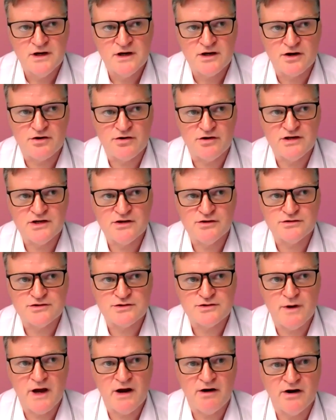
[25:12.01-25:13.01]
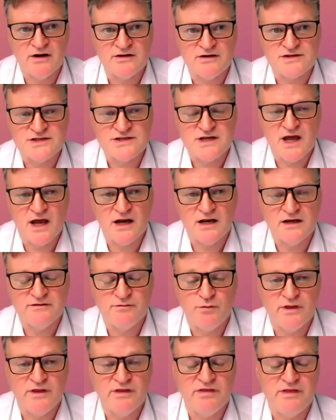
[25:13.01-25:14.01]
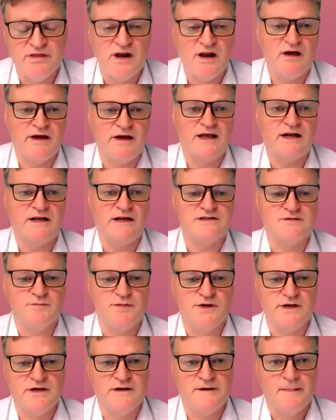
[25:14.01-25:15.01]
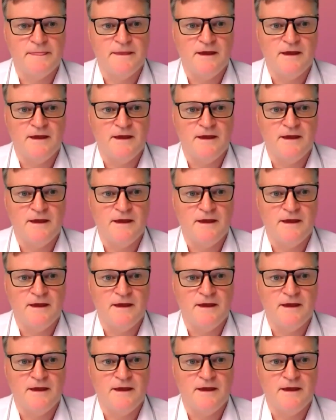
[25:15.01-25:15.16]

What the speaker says: critical to our understanding of whether they're likely to be